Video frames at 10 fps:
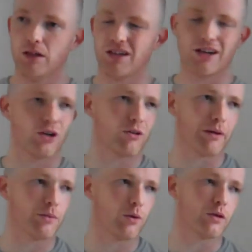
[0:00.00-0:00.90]
I can't
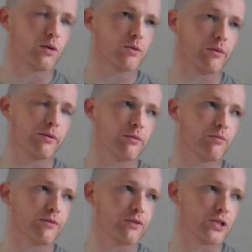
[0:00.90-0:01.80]
remember what it was when
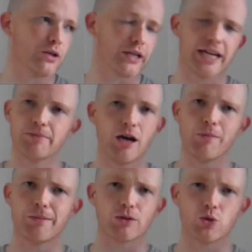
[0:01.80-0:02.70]
we first started. It came down
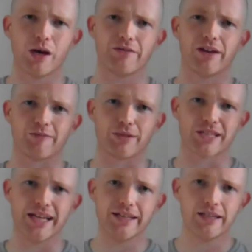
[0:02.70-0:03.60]
by about
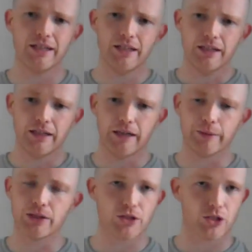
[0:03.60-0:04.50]
25%.
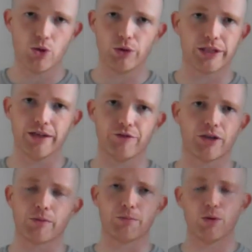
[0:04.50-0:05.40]
He looks totally
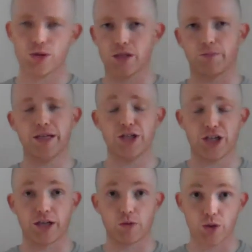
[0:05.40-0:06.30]
different, and we posted a
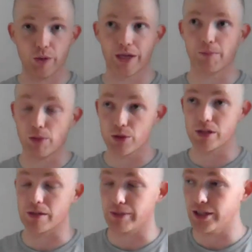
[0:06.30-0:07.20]
picture, and it was only when I
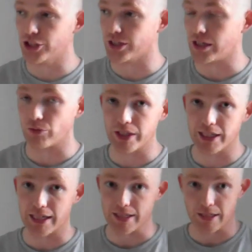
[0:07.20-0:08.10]
posted the picture that I
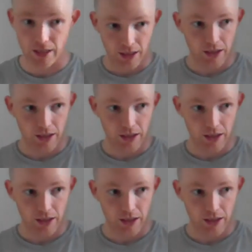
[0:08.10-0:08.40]
realised